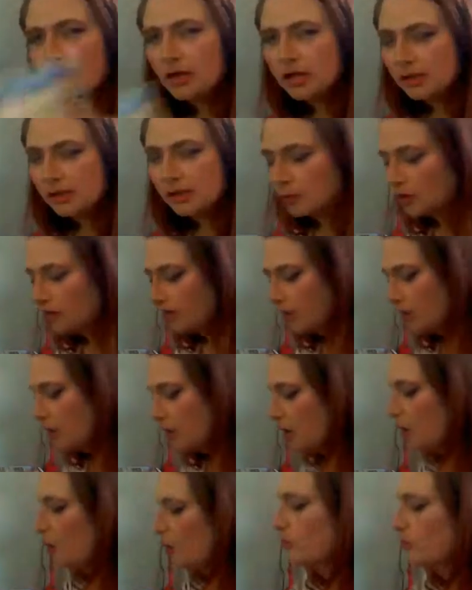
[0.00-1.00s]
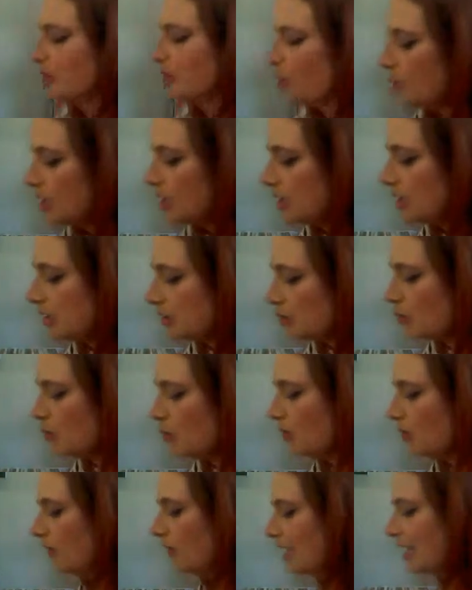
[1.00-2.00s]
is moving home. Someone is
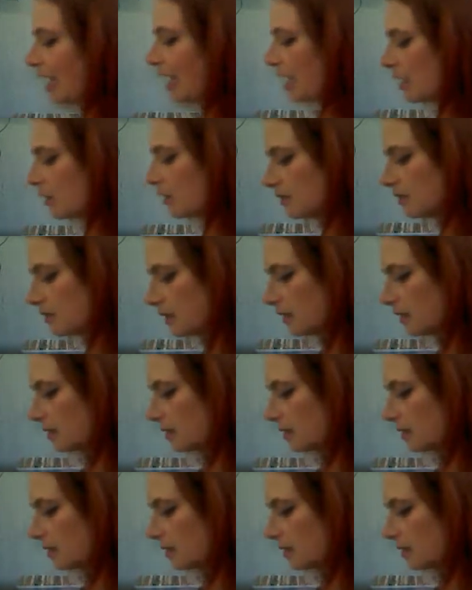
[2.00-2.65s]
moving houses.